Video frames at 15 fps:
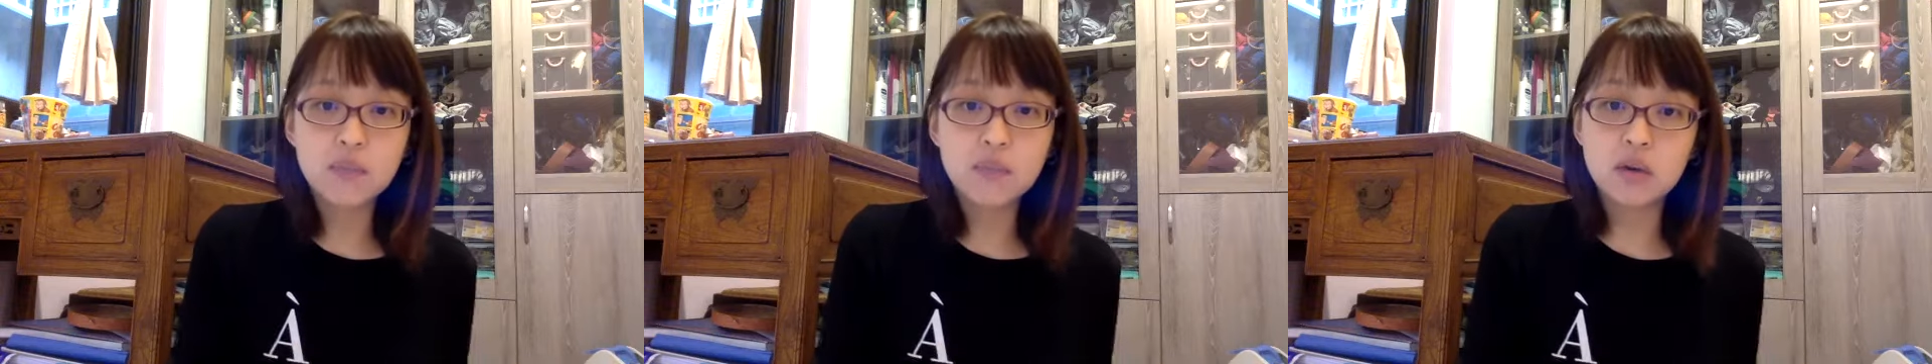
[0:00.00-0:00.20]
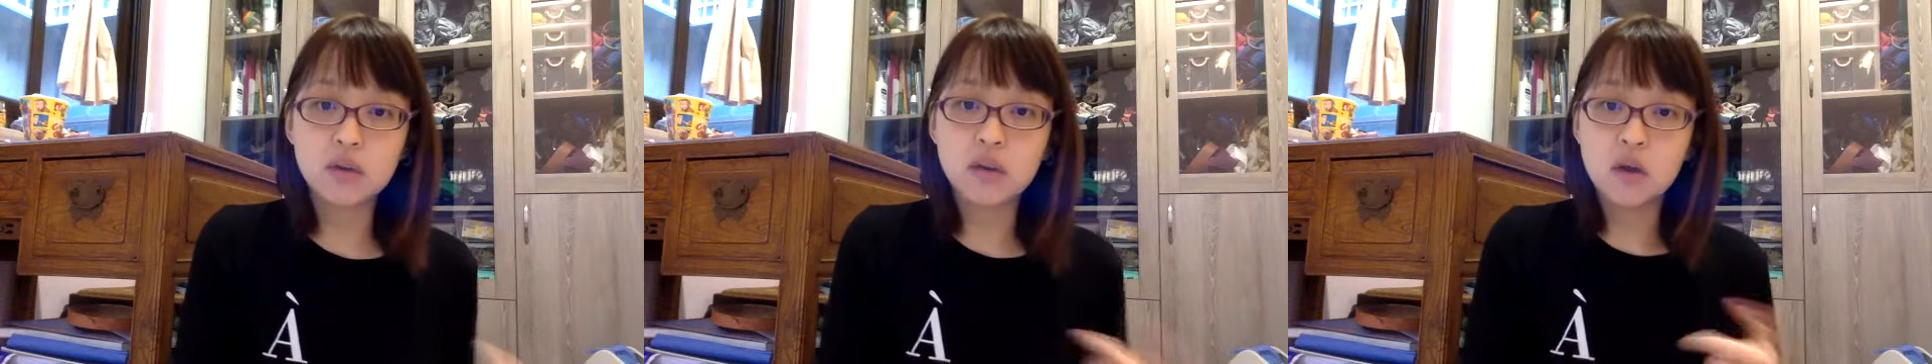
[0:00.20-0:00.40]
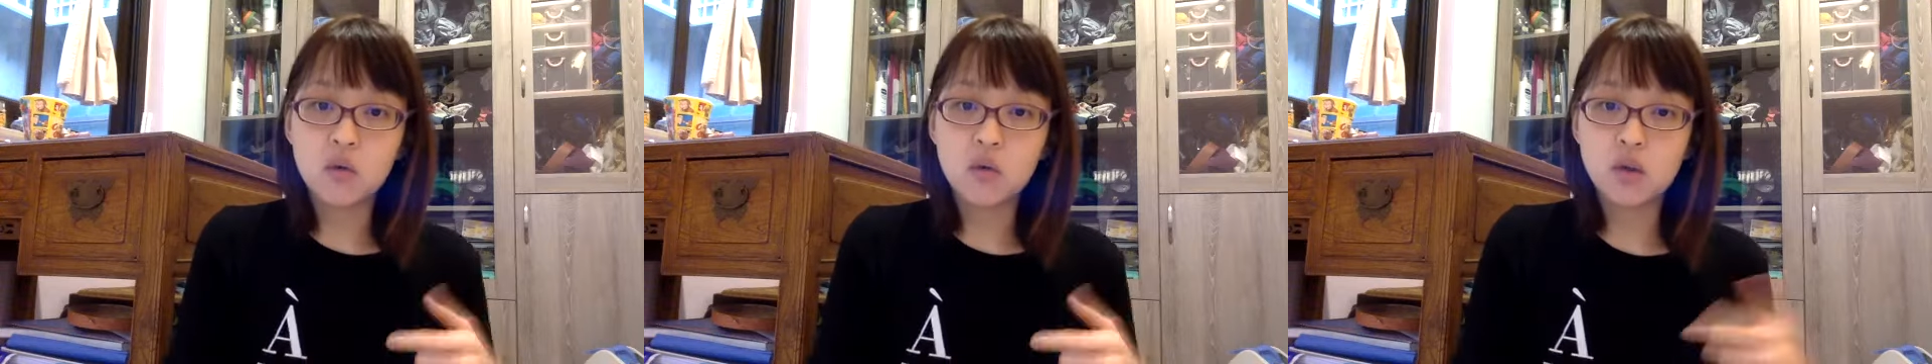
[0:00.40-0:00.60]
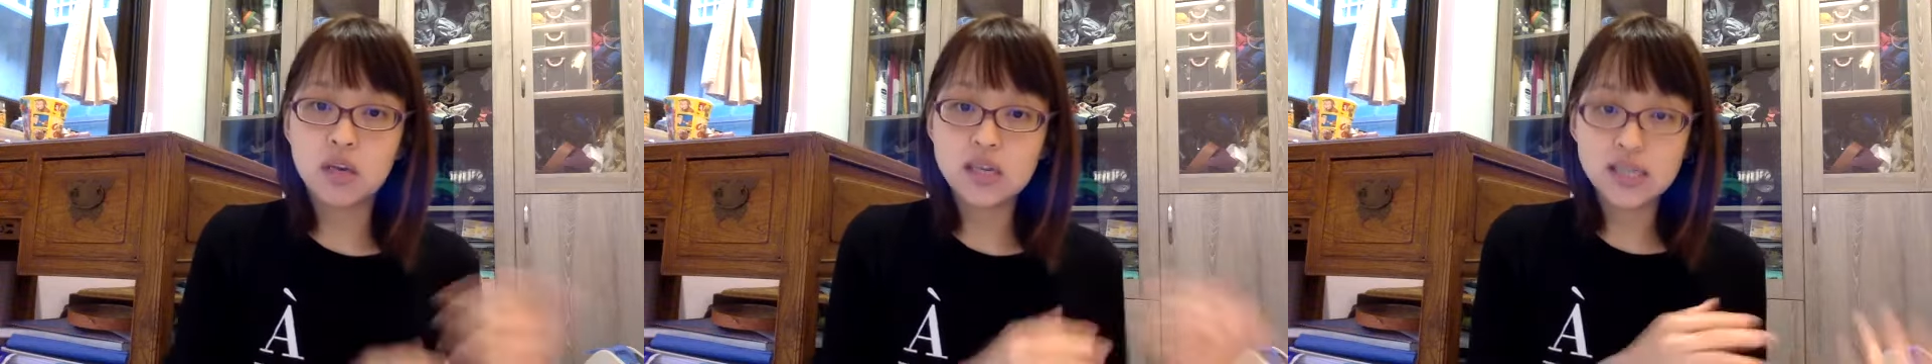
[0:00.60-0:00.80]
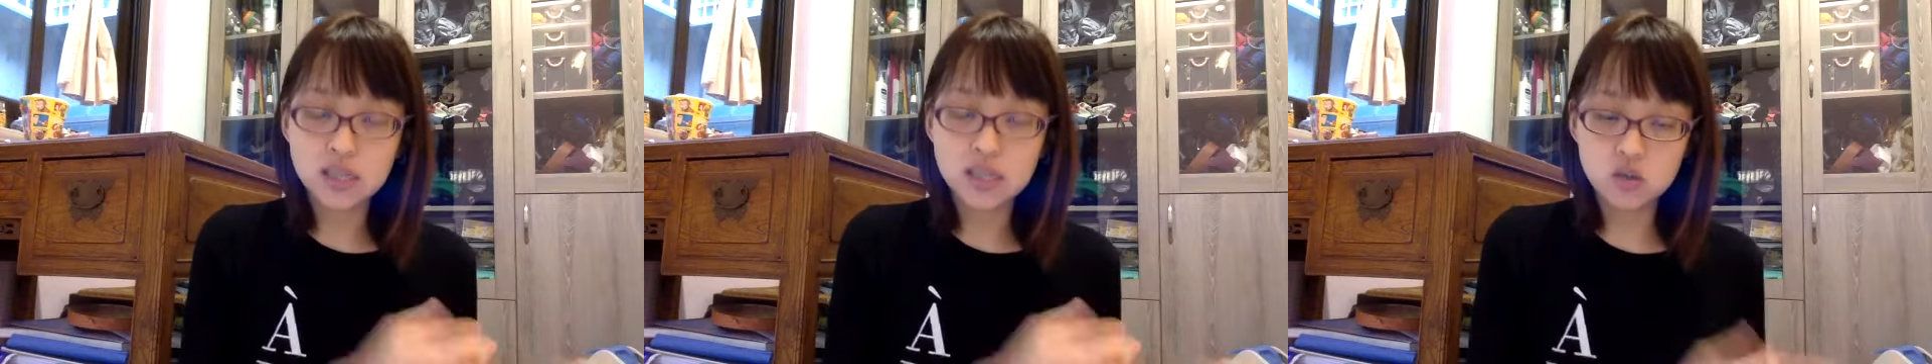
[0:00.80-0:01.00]
But when
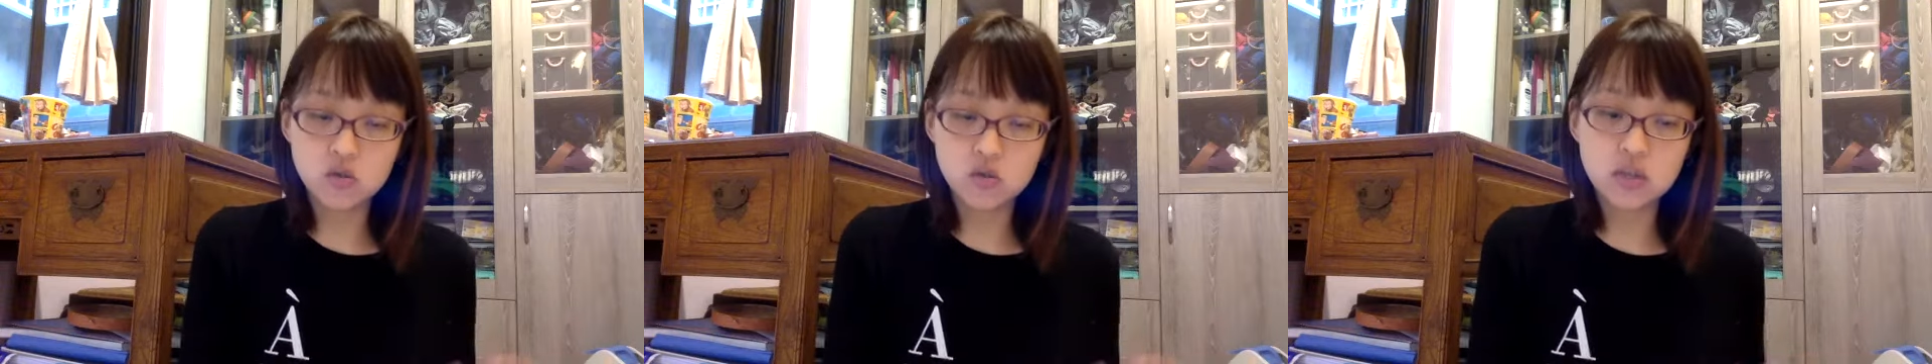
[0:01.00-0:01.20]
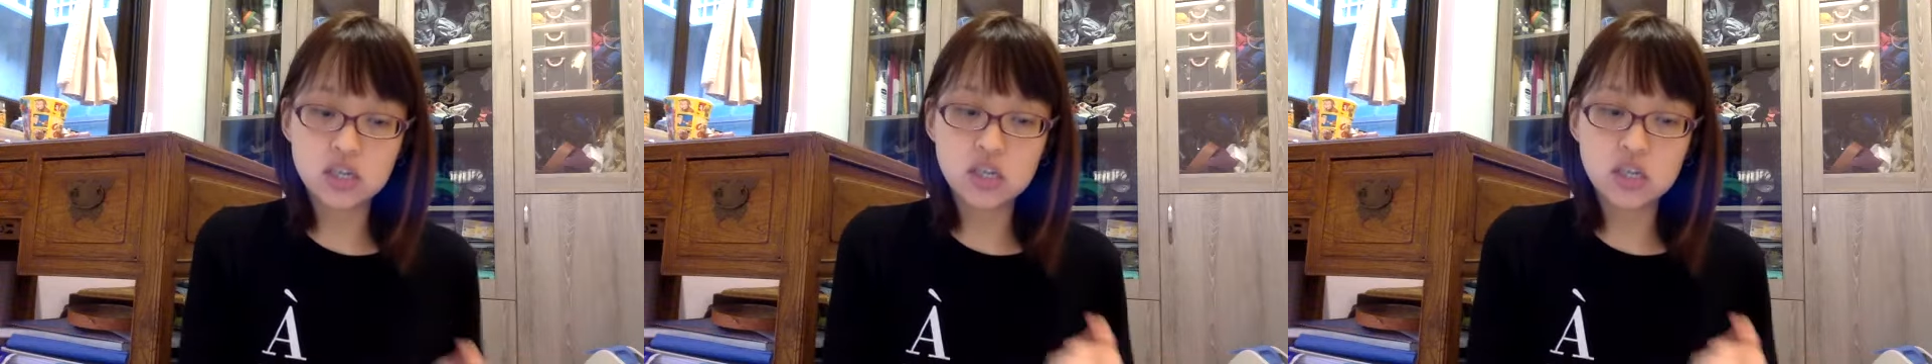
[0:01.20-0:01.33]
Lisa does it,